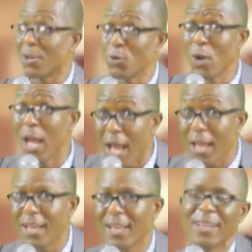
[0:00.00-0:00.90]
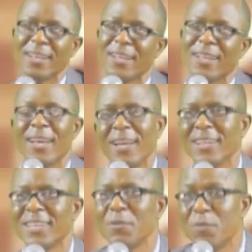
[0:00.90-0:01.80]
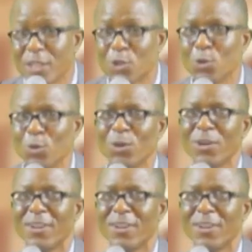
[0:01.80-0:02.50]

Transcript: and you give it to,